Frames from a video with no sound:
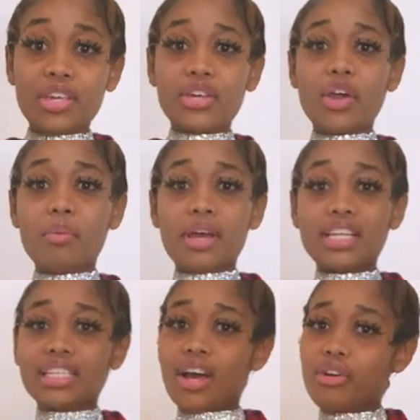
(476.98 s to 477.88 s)
way you can wear
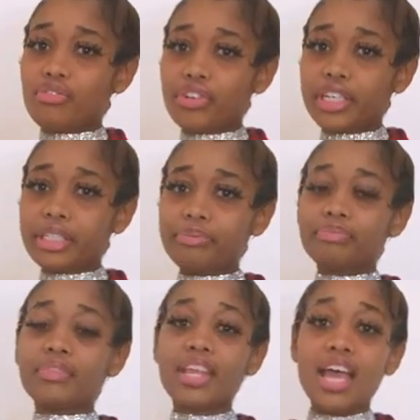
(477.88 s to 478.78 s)
this outfit
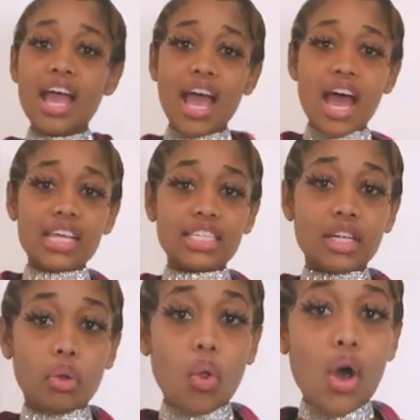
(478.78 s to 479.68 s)
as a
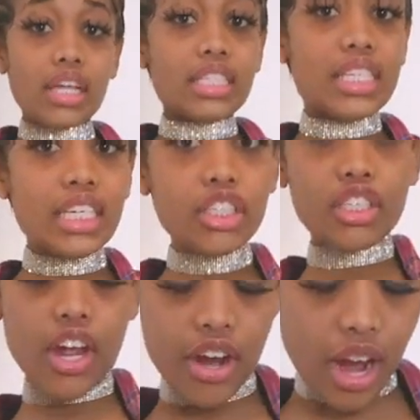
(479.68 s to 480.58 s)
little long
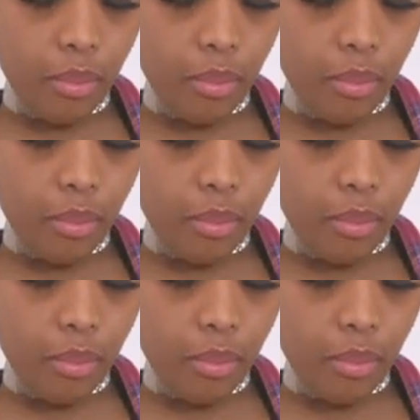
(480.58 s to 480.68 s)
t-shirt.